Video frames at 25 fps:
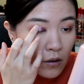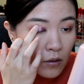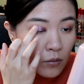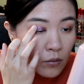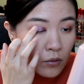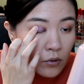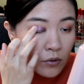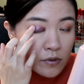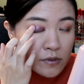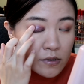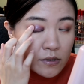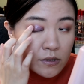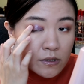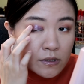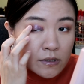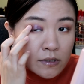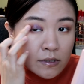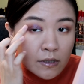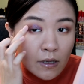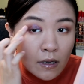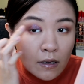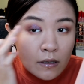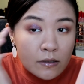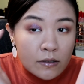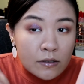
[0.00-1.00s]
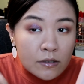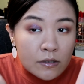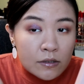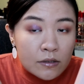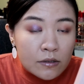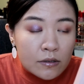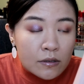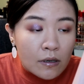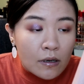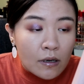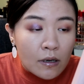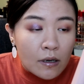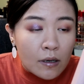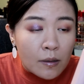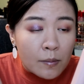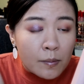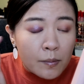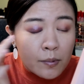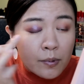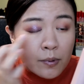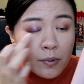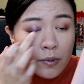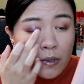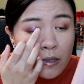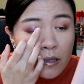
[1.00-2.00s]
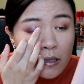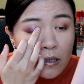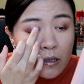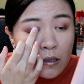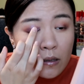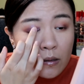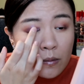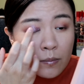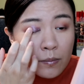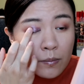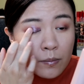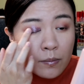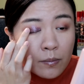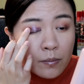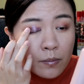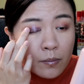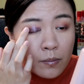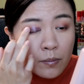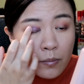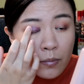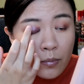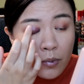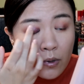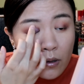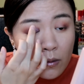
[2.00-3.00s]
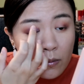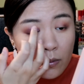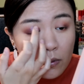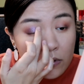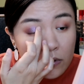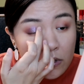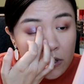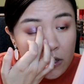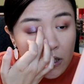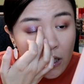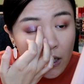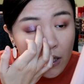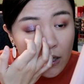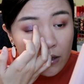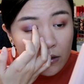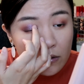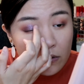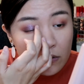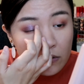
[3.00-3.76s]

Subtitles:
Oh, it's such a pretty purple shade.